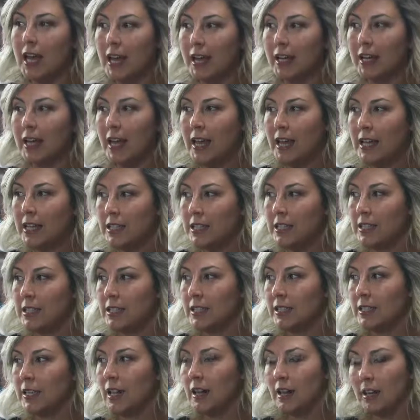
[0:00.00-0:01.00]
And
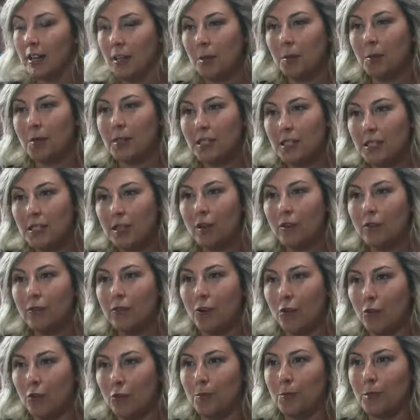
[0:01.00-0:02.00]
as the academic
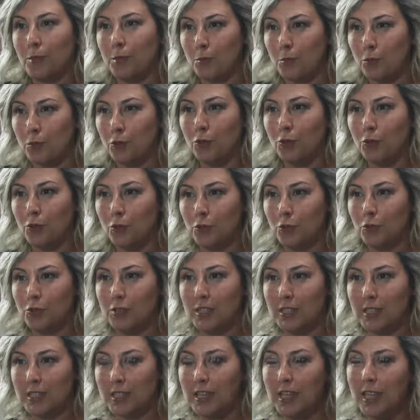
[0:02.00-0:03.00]
staff of Medipol
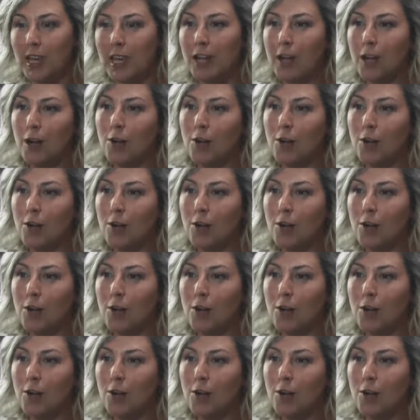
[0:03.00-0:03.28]
University,